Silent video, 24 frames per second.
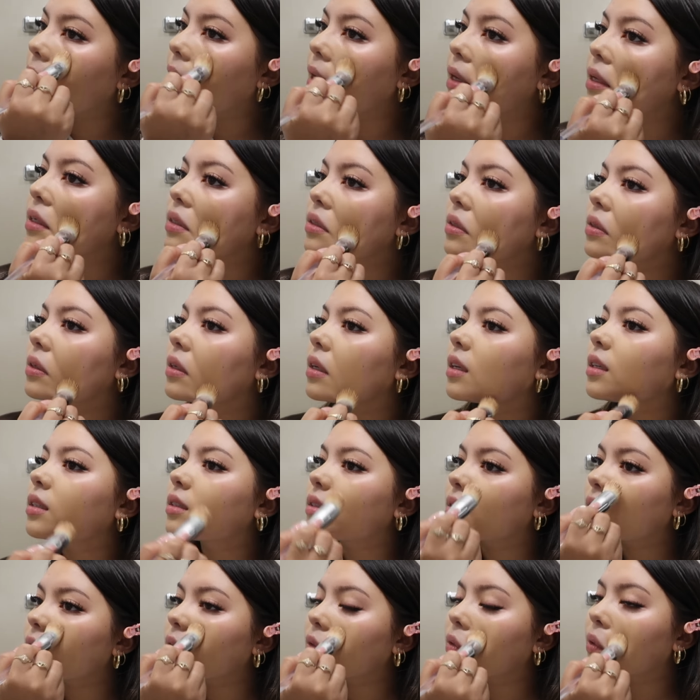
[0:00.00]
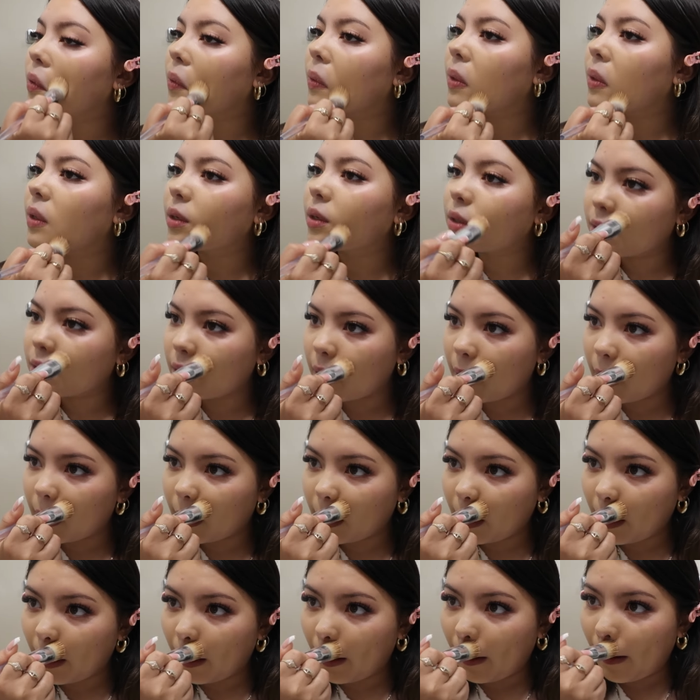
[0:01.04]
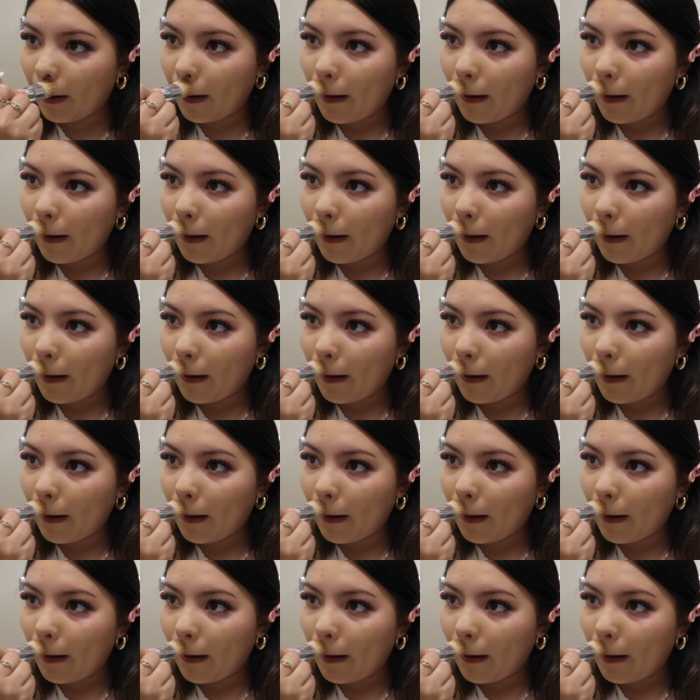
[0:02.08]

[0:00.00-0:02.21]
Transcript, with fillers: guys you guys don't understand like